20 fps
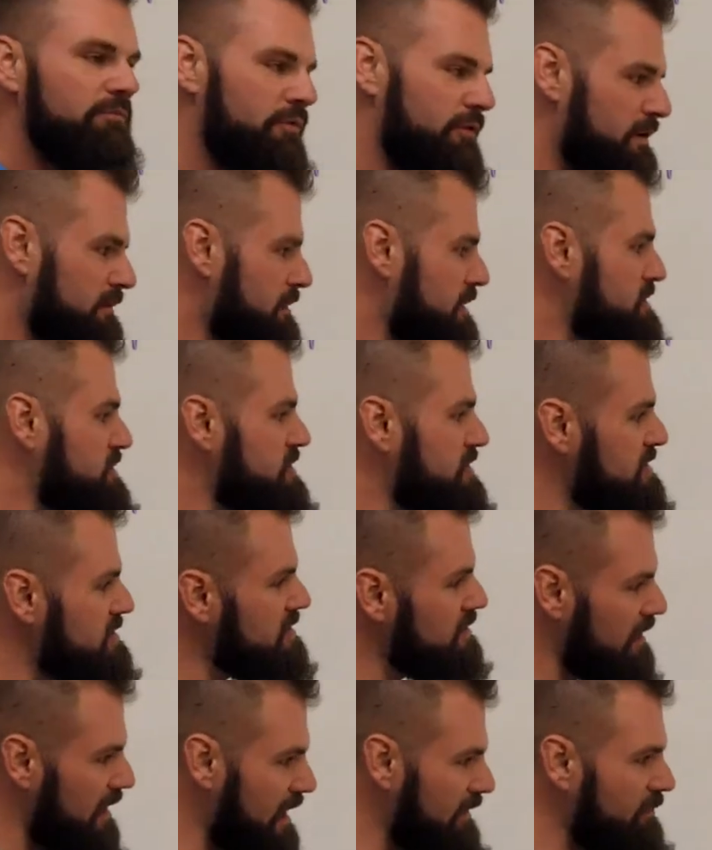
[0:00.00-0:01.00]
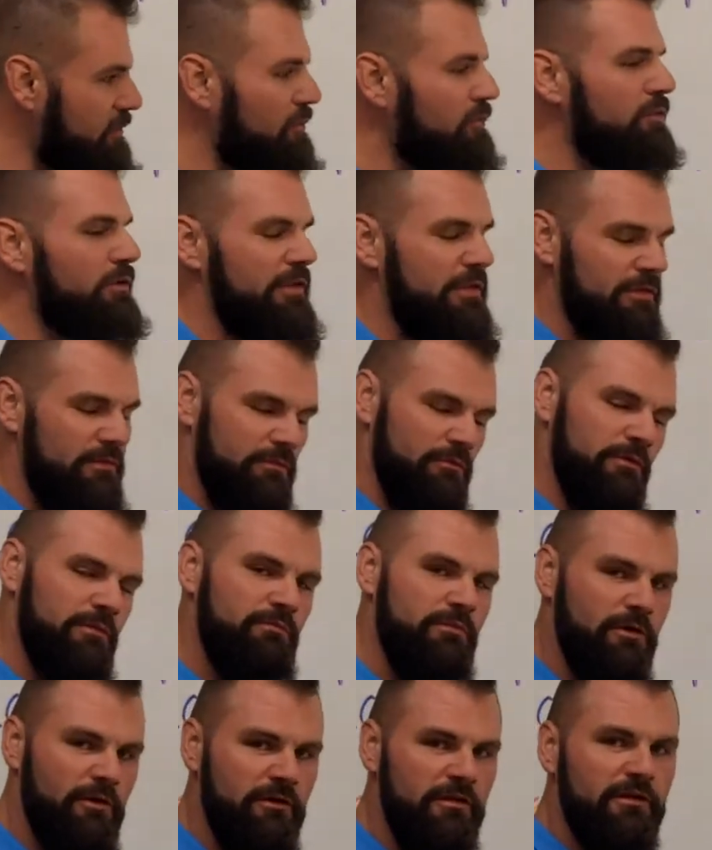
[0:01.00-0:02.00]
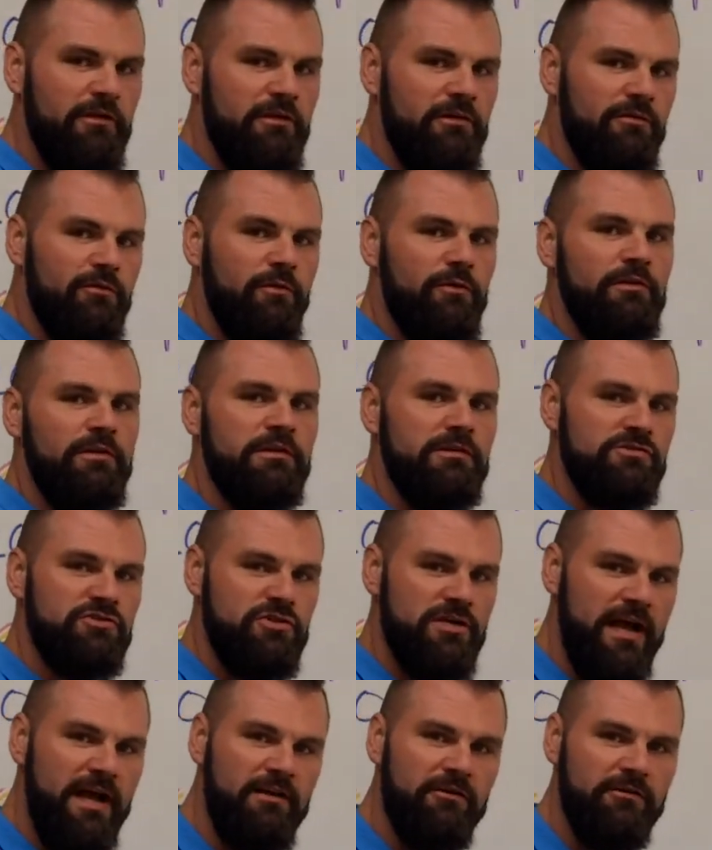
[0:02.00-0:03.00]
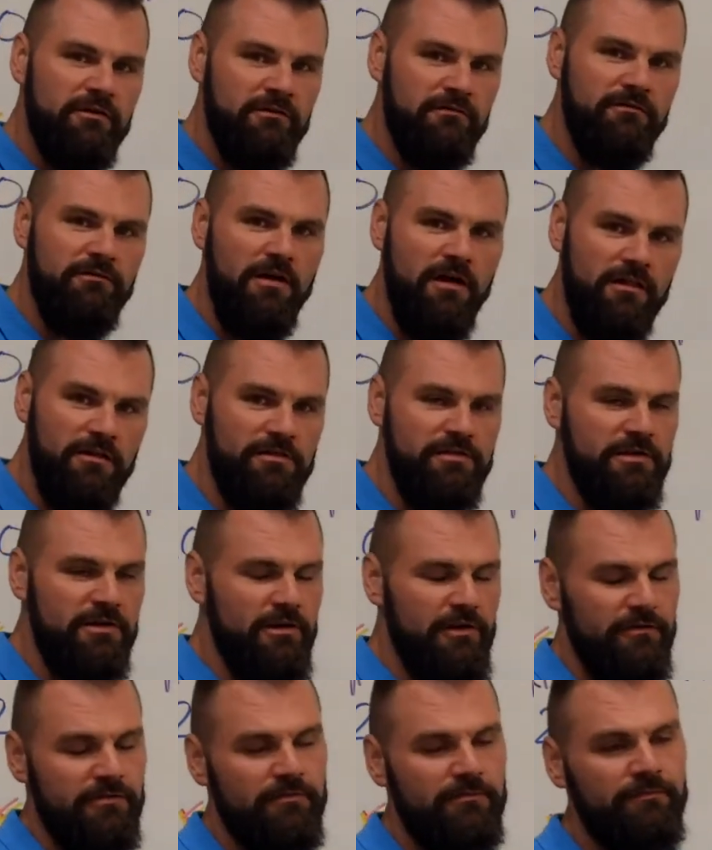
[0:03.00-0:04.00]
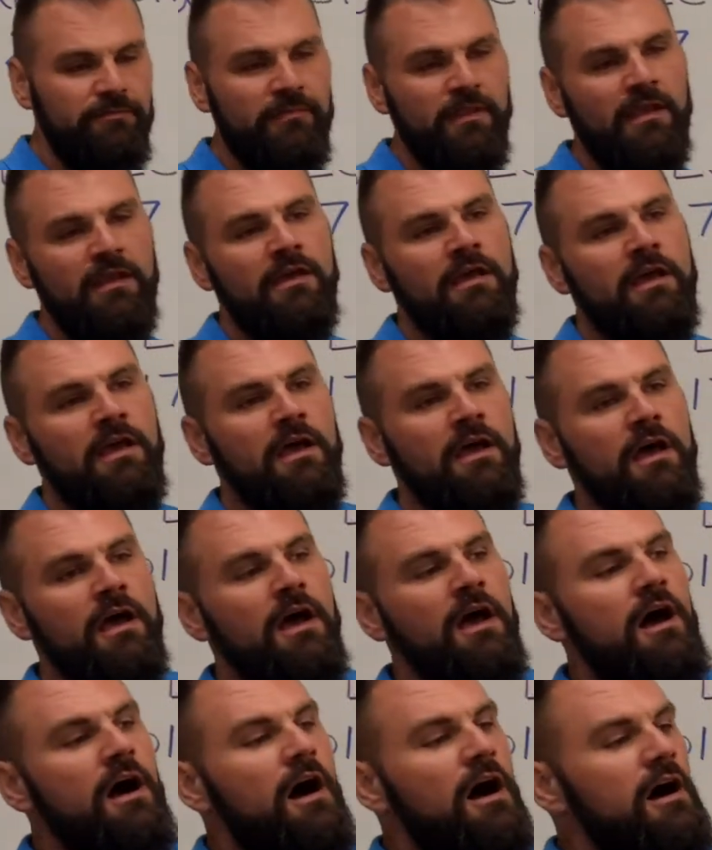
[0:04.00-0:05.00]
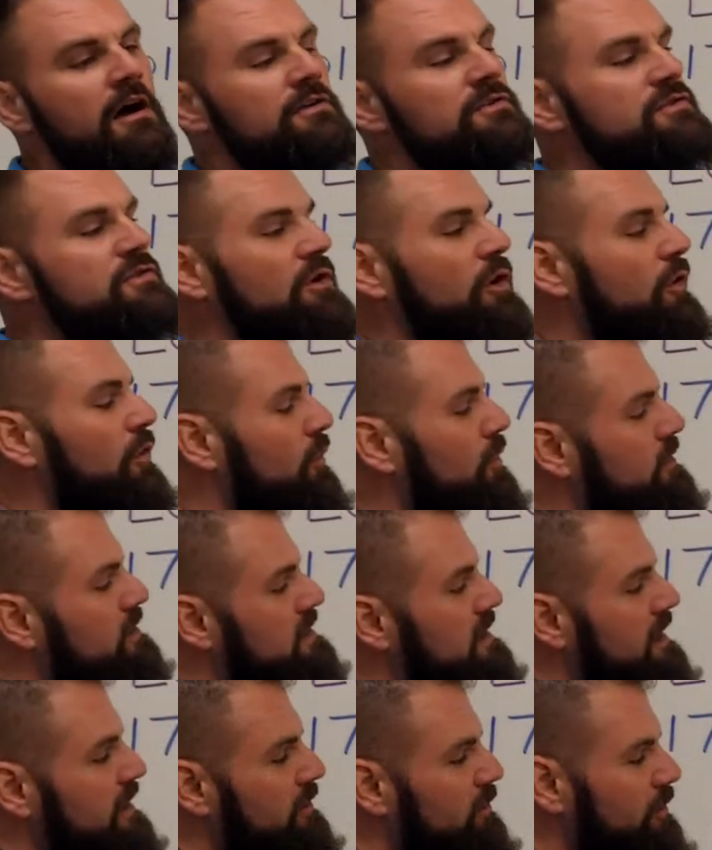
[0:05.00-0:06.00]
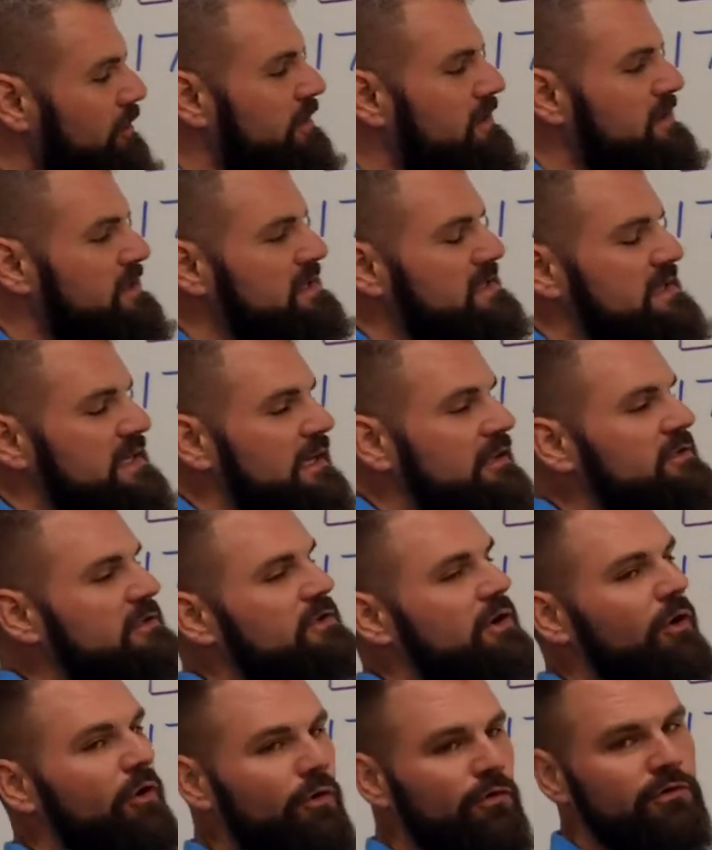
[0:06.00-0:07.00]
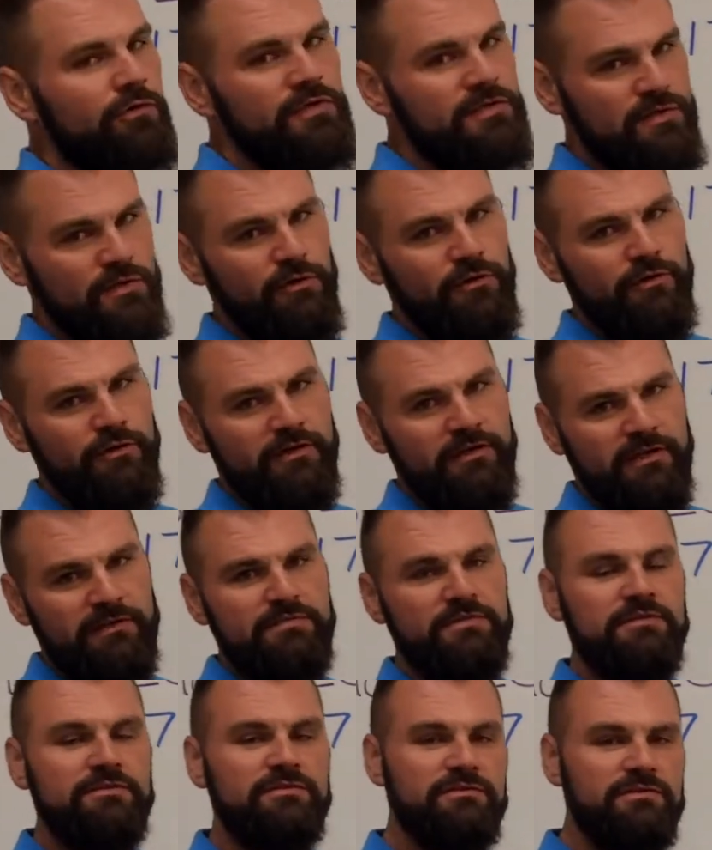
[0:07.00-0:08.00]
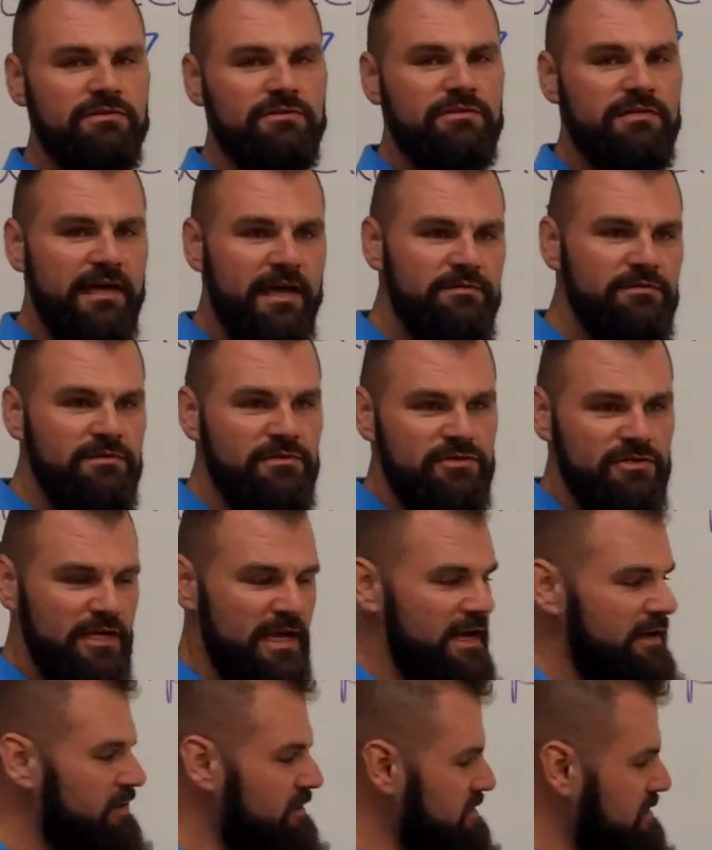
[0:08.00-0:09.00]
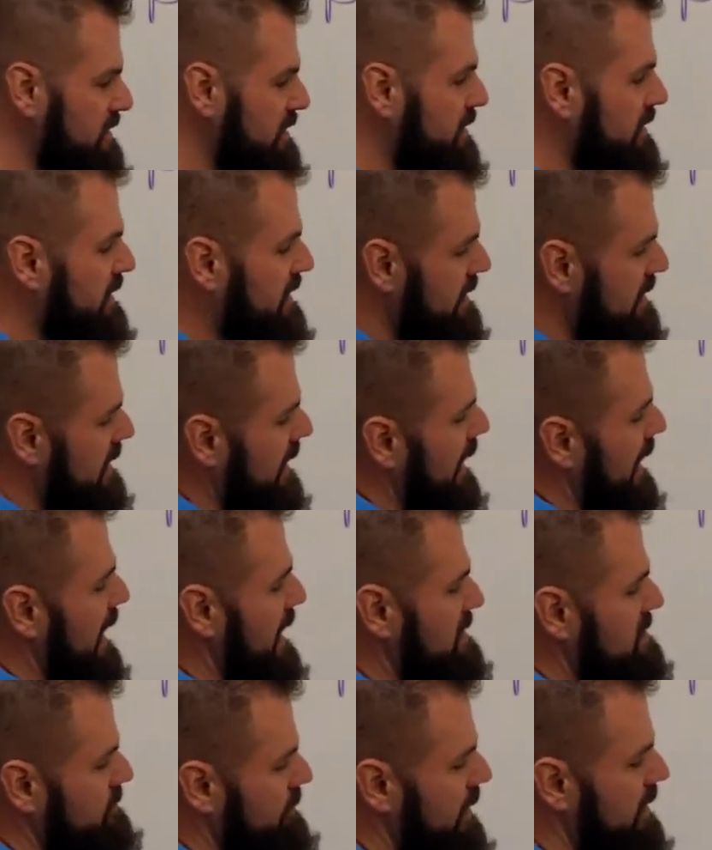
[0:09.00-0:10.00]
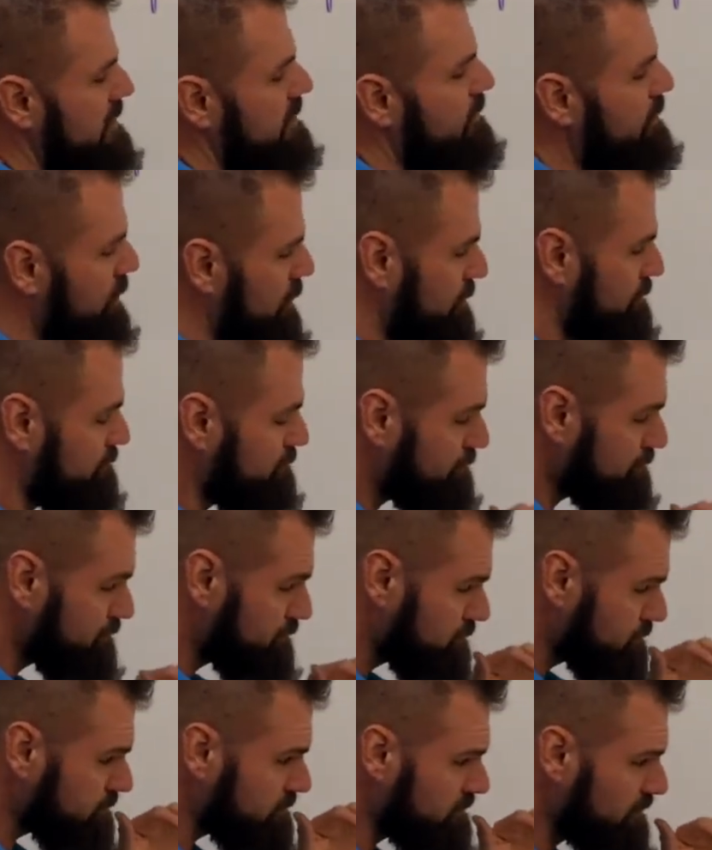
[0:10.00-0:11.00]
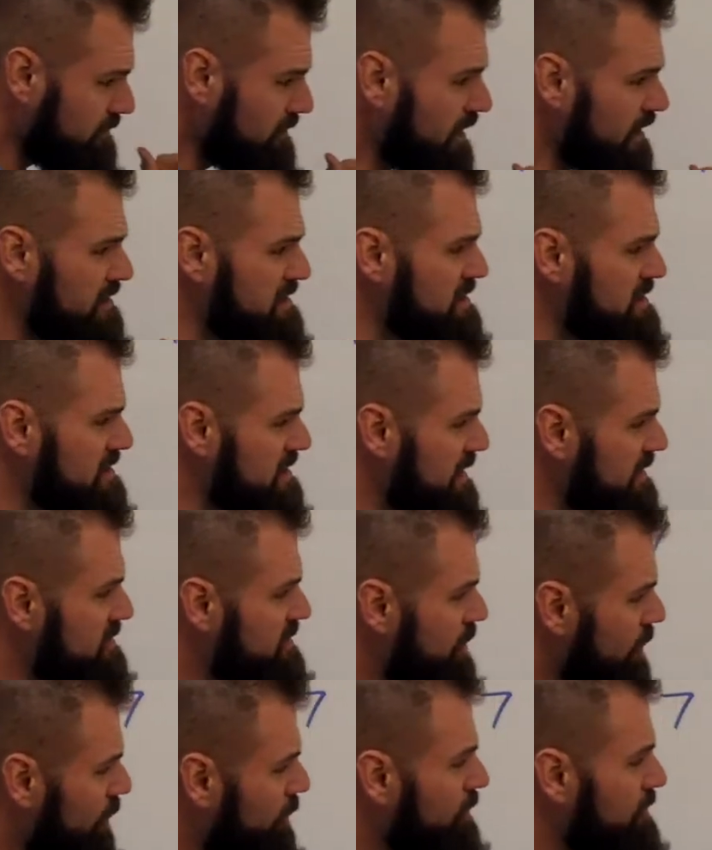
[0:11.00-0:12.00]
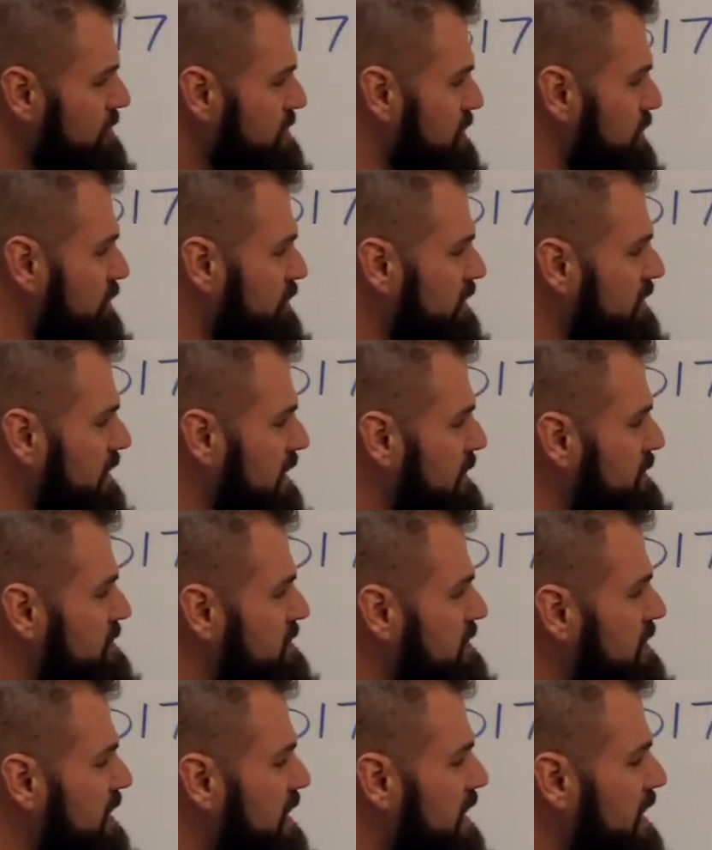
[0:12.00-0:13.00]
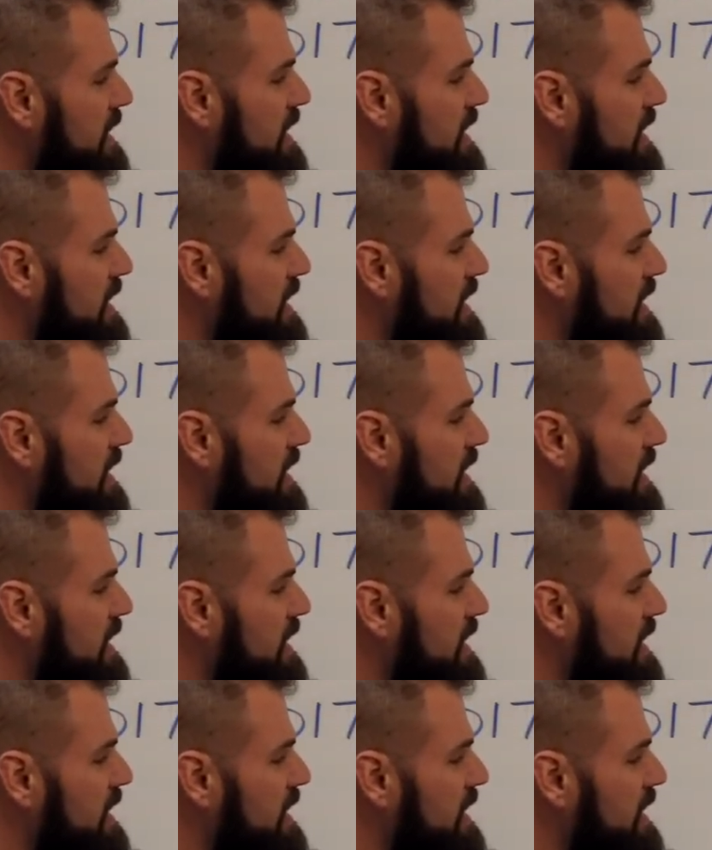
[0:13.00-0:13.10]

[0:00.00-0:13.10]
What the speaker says: pretty much just level with part of the earth where the shadow can fall on the earth. So in order to see a total solar eclipse, there's two types of shadows that are cast by the moon. To see a total solar eclipse,